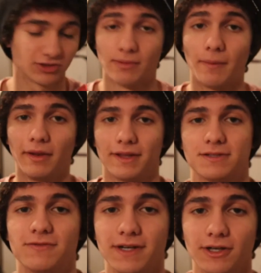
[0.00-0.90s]
So remember to like
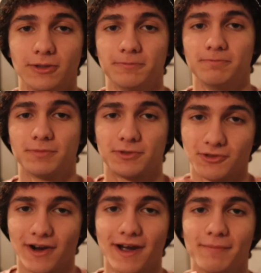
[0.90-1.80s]
this video,
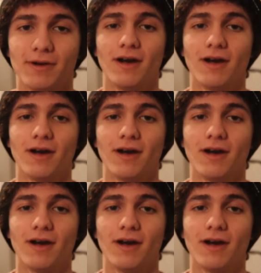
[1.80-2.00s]
subscribe,